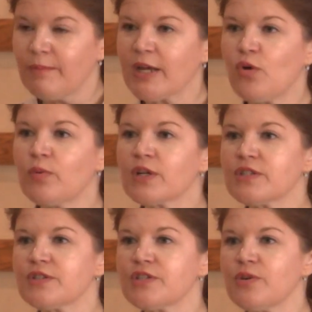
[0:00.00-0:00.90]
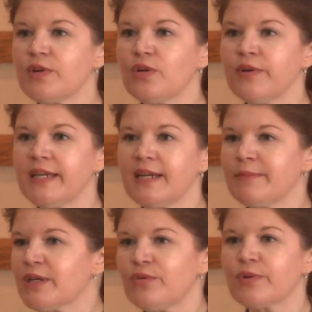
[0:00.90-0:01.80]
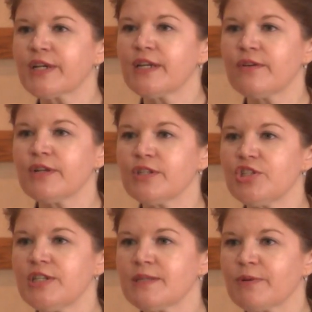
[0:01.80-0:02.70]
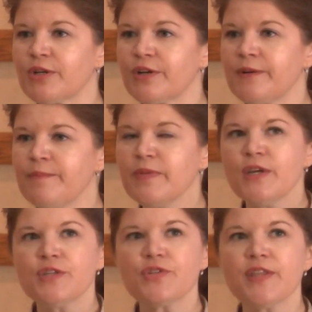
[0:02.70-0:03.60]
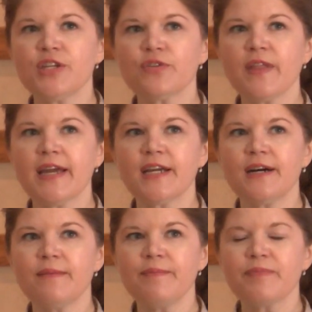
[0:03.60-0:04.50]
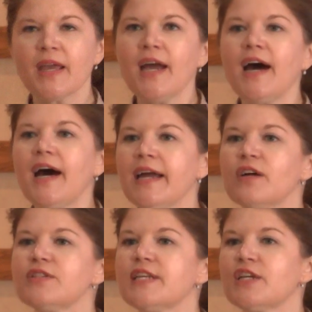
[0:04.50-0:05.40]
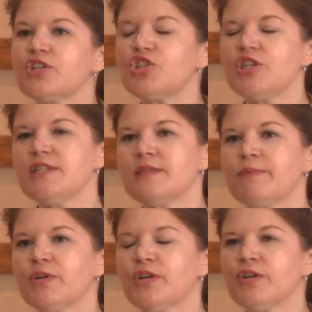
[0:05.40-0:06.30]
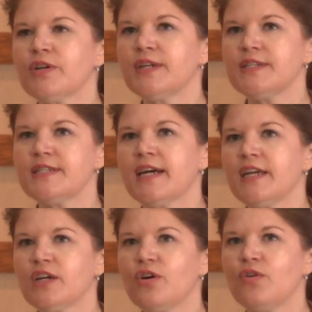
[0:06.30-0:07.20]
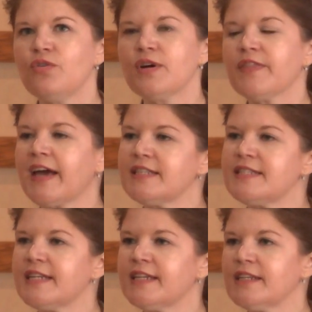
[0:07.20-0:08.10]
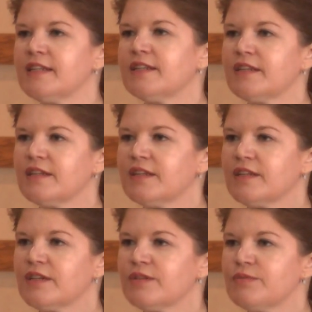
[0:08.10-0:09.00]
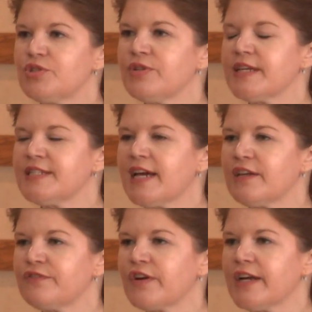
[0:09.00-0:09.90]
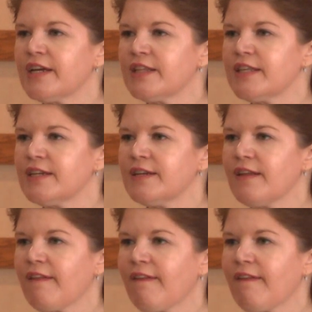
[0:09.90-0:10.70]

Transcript: My coworkers are I'm gonna work it out on a cheeseburger. So then you're like, um, hi, I'll take a cheeseburger and a Diet Coke, that's it. Would you like to add a fry on then?